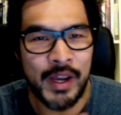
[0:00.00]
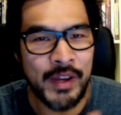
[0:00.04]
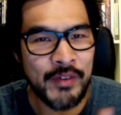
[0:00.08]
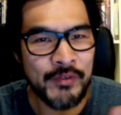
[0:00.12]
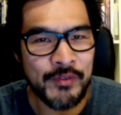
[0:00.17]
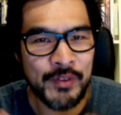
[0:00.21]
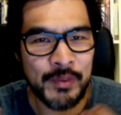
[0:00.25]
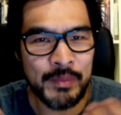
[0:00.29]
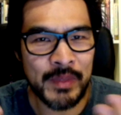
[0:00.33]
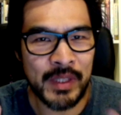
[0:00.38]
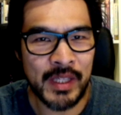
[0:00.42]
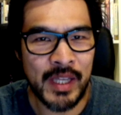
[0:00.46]

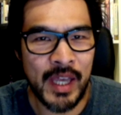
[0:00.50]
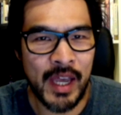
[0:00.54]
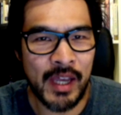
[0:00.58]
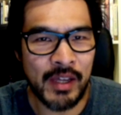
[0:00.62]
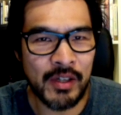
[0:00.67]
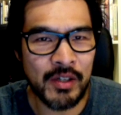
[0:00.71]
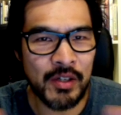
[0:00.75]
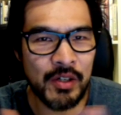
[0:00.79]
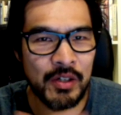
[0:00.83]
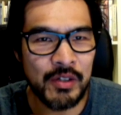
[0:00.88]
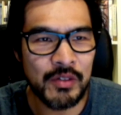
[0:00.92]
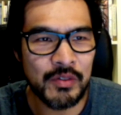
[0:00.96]
from the
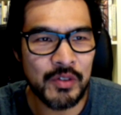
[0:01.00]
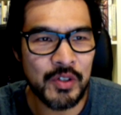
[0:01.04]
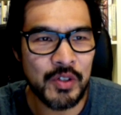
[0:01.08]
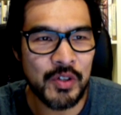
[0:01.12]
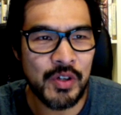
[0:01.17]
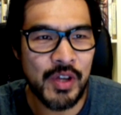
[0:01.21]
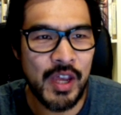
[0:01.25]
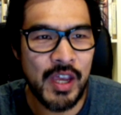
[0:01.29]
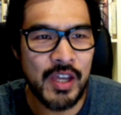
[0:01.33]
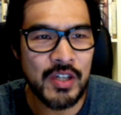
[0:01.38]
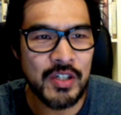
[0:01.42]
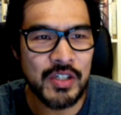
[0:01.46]
get-go in
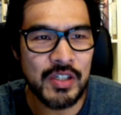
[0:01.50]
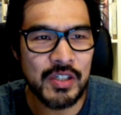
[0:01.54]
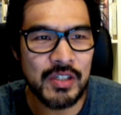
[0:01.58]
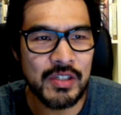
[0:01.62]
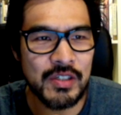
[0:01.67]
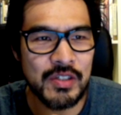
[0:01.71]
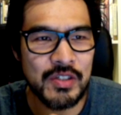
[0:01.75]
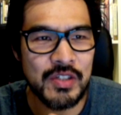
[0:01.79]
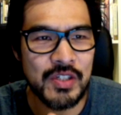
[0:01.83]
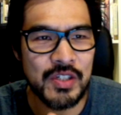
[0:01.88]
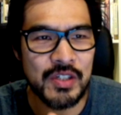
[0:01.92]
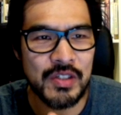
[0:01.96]

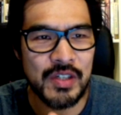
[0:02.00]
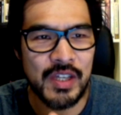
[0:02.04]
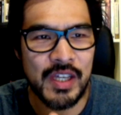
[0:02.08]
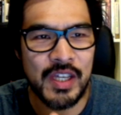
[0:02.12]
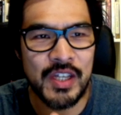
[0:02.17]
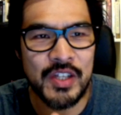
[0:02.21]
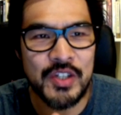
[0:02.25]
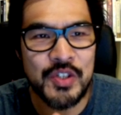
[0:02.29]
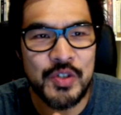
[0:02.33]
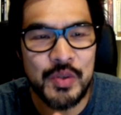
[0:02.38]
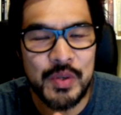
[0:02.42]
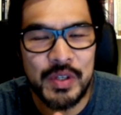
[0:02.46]
creation, to
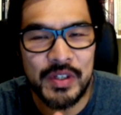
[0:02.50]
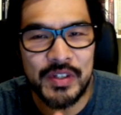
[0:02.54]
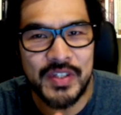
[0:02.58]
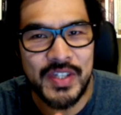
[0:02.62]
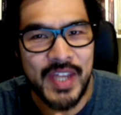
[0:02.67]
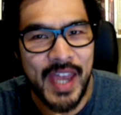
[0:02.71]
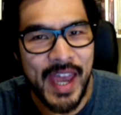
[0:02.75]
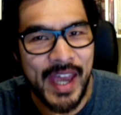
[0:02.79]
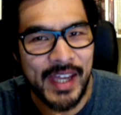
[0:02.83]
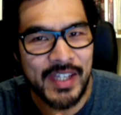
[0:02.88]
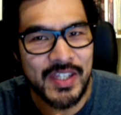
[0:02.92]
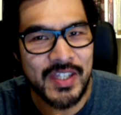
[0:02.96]
Israel's
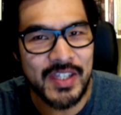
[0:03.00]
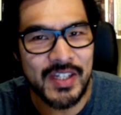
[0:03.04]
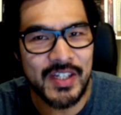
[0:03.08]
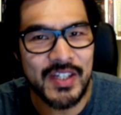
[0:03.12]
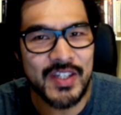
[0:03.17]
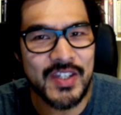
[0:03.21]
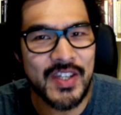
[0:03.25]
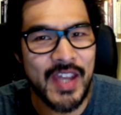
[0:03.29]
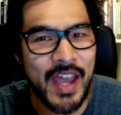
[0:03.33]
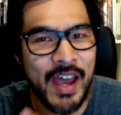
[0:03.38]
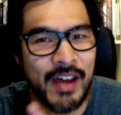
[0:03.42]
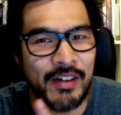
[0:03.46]

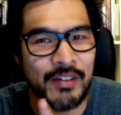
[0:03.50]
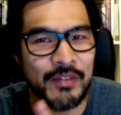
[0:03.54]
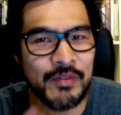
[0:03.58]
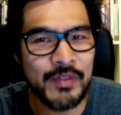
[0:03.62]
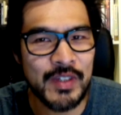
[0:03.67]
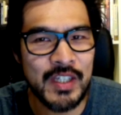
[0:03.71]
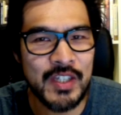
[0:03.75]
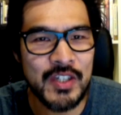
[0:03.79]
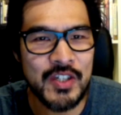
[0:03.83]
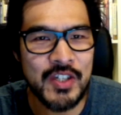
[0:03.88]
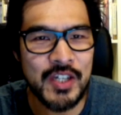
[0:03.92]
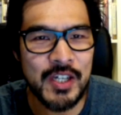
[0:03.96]
exodus out of
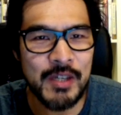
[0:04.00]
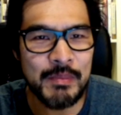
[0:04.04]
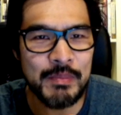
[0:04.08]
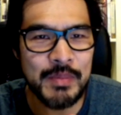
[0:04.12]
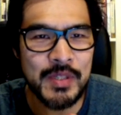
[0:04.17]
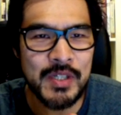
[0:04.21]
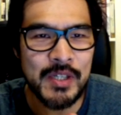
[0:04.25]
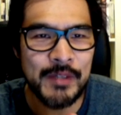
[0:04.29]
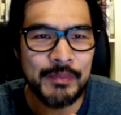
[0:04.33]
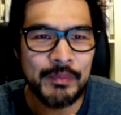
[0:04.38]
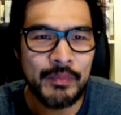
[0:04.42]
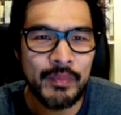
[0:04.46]

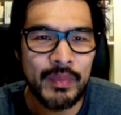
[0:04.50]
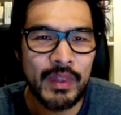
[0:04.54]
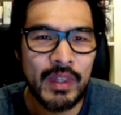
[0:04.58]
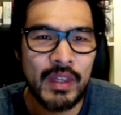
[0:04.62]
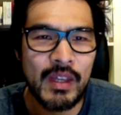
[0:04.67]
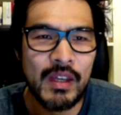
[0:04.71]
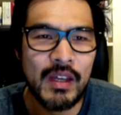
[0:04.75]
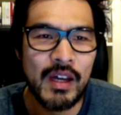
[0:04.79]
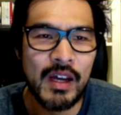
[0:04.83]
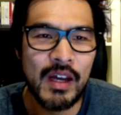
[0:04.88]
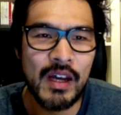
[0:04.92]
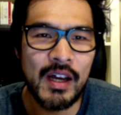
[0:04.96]
Egypt,
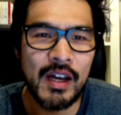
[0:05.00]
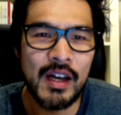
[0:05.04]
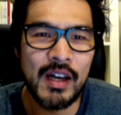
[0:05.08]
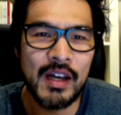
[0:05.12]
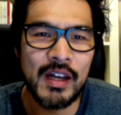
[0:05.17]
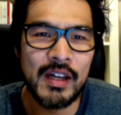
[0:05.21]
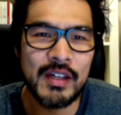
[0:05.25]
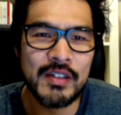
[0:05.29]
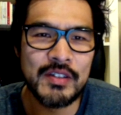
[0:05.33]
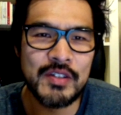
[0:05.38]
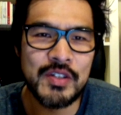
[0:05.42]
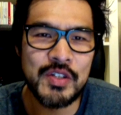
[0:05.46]

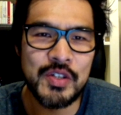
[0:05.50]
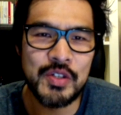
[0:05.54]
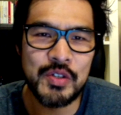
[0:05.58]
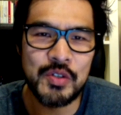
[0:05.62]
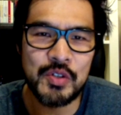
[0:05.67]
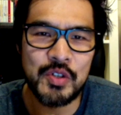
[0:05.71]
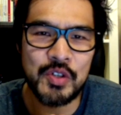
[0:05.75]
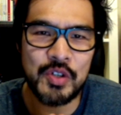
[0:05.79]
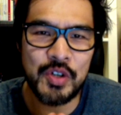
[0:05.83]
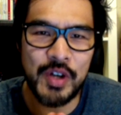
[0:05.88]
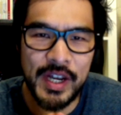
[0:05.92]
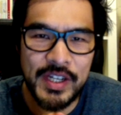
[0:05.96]
to
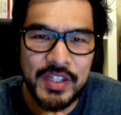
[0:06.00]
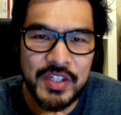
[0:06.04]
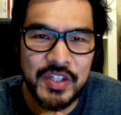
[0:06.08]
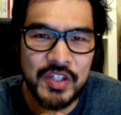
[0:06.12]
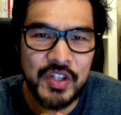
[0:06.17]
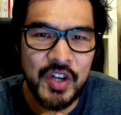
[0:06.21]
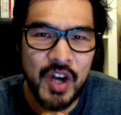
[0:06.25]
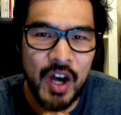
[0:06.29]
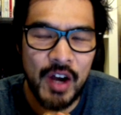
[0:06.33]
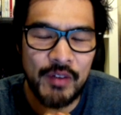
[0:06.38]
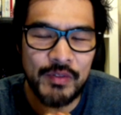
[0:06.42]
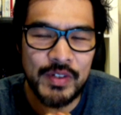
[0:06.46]
Christ's
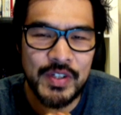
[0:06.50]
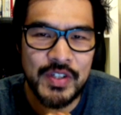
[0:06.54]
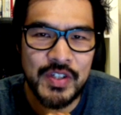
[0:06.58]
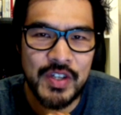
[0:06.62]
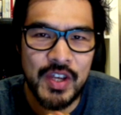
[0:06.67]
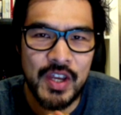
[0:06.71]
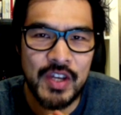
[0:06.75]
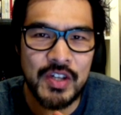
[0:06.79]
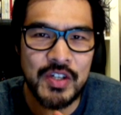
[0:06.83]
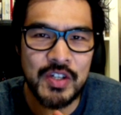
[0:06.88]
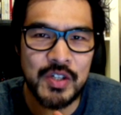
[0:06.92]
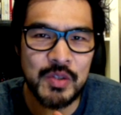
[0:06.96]

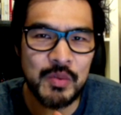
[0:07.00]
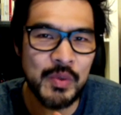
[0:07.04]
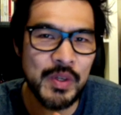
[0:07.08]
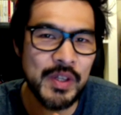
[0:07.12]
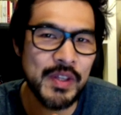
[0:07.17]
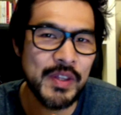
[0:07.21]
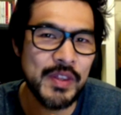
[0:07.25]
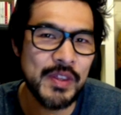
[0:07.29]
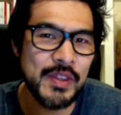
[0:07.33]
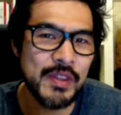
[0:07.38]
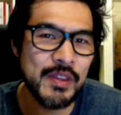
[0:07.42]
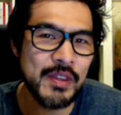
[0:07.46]
conversation
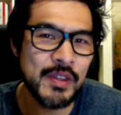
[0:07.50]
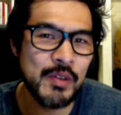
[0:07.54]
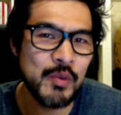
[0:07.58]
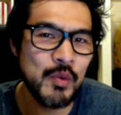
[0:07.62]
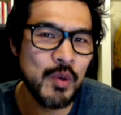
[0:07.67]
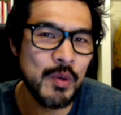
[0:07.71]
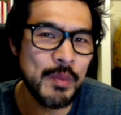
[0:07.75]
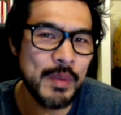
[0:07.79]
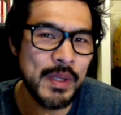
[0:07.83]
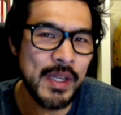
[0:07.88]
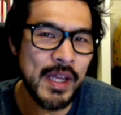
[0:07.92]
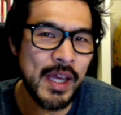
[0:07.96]
with the
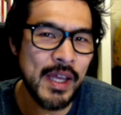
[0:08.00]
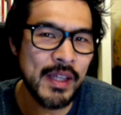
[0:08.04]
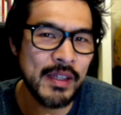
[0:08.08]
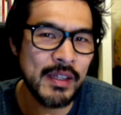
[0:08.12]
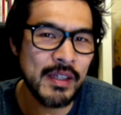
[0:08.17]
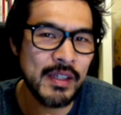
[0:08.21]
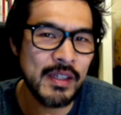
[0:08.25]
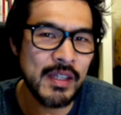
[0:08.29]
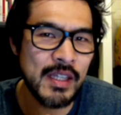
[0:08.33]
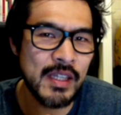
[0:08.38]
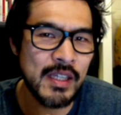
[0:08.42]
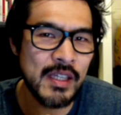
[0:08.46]
woman at
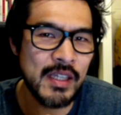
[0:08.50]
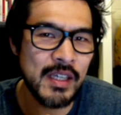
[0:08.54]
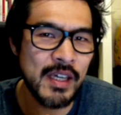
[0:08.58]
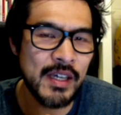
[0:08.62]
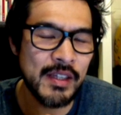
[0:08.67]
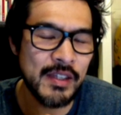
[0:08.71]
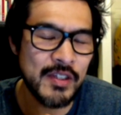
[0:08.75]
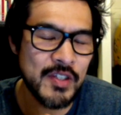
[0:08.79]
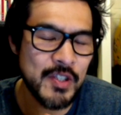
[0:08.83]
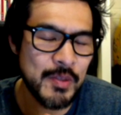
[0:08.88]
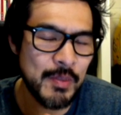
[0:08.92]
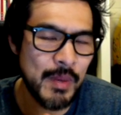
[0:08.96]
the
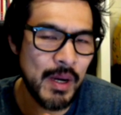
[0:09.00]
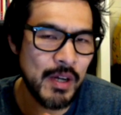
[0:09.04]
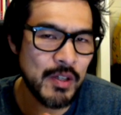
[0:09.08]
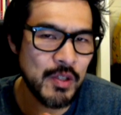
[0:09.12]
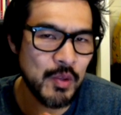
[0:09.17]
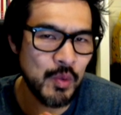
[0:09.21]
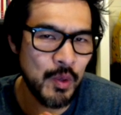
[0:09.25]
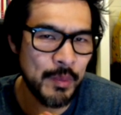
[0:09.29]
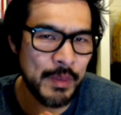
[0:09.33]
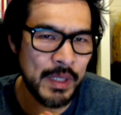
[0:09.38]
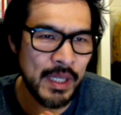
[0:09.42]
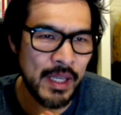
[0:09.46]
Samaritan
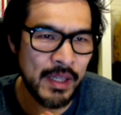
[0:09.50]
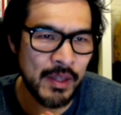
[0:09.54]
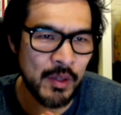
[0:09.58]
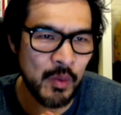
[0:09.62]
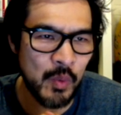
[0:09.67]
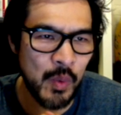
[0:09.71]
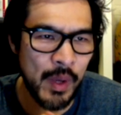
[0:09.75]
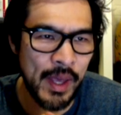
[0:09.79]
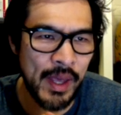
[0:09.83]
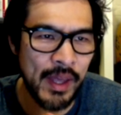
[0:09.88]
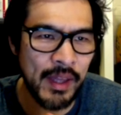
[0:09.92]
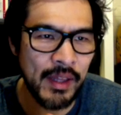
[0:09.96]
woman at the
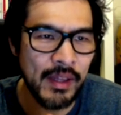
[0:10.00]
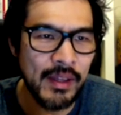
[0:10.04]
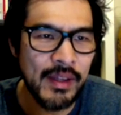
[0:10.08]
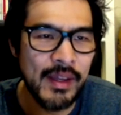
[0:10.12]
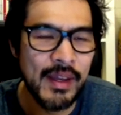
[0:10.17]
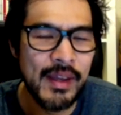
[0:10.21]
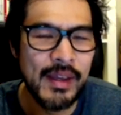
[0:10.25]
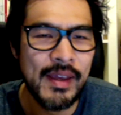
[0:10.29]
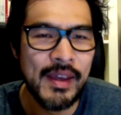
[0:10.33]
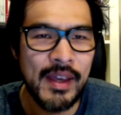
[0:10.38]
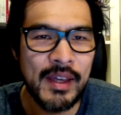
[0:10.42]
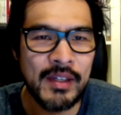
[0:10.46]
well,
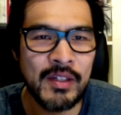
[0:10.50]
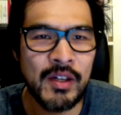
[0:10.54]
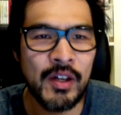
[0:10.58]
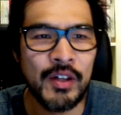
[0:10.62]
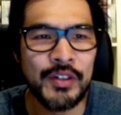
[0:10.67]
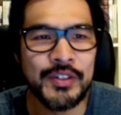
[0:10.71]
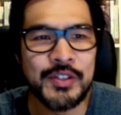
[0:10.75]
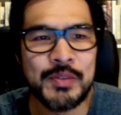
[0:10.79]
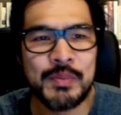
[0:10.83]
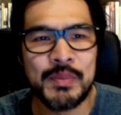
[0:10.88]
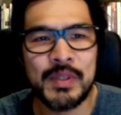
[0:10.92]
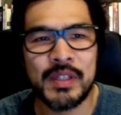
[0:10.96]
and
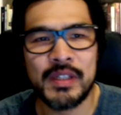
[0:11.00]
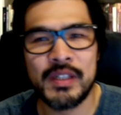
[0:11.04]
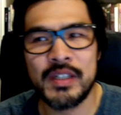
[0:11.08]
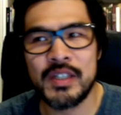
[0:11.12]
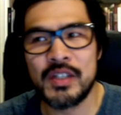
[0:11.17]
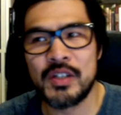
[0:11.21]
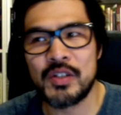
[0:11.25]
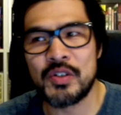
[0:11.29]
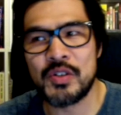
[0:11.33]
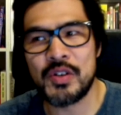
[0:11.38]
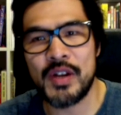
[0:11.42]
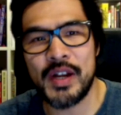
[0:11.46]
ultimately
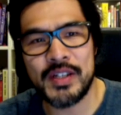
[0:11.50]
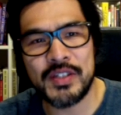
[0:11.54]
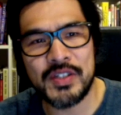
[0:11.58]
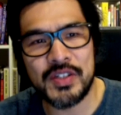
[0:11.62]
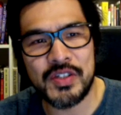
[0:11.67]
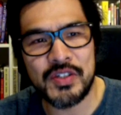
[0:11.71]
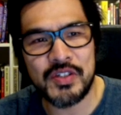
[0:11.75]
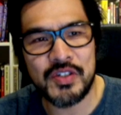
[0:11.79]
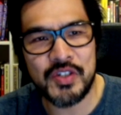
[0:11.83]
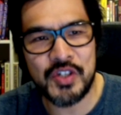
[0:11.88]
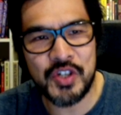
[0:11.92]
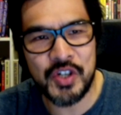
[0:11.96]

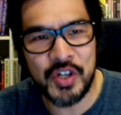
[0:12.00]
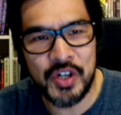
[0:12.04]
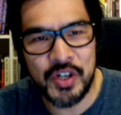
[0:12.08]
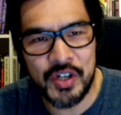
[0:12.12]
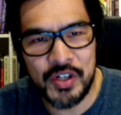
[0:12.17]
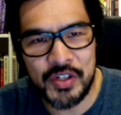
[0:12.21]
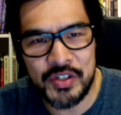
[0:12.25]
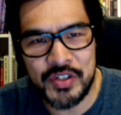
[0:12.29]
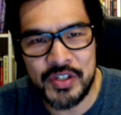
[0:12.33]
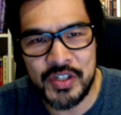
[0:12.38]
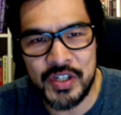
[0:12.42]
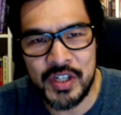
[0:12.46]
Christ's
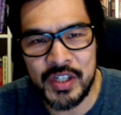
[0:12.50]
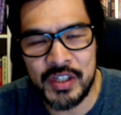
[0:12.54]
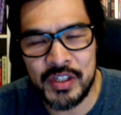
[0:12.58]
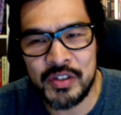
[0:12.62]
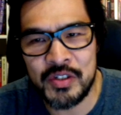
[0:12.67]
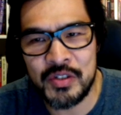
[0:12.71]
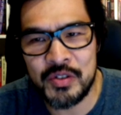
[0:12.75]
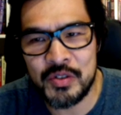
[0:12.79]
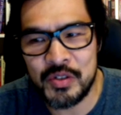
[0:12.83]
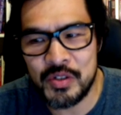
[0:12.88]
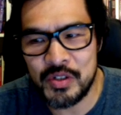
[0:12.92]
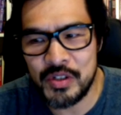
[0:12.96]
church in the
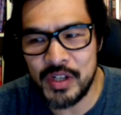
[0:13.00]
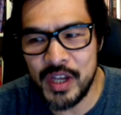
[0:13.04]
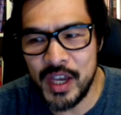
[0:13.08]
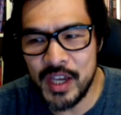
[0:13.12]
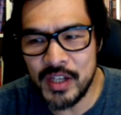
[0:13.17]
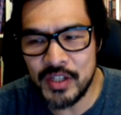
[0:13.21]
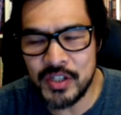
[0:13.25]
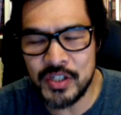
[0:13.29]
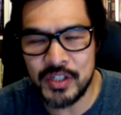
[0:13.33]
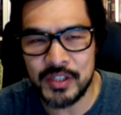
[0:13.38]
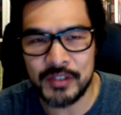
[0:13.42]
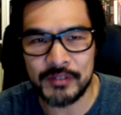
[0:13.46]
new
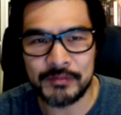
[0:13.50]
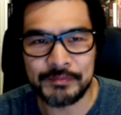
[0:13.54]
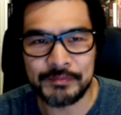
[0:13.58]
creation.